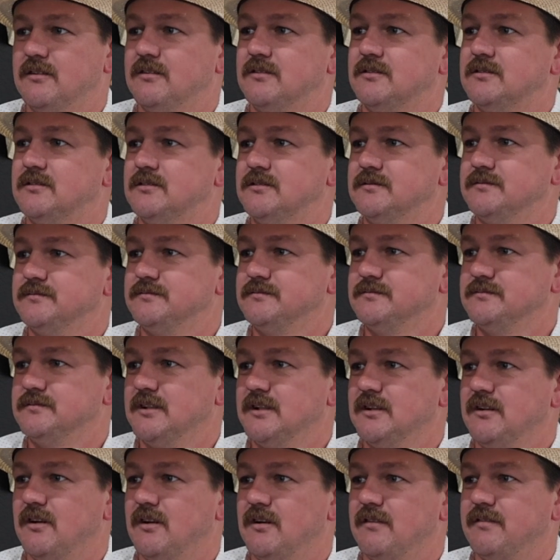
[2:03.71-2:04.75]
uncle.
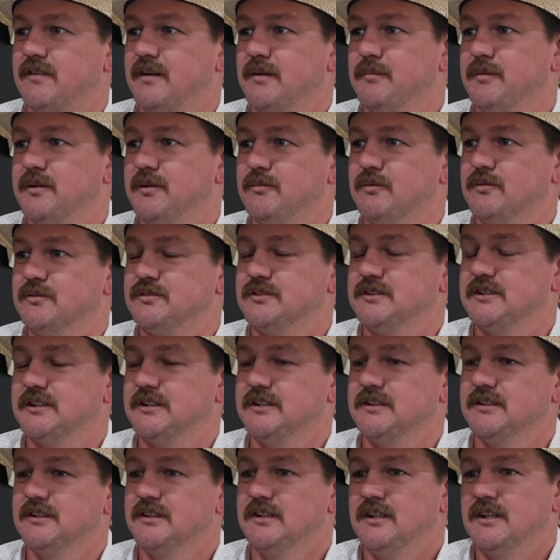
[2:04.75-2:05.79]
Got a lot of family in Wolf
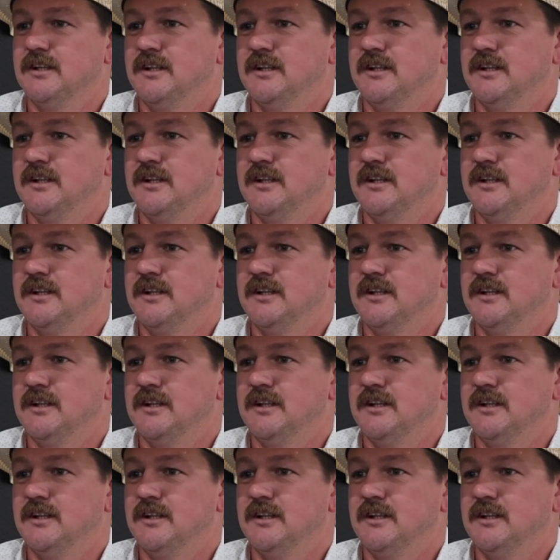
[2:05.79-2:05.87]
City.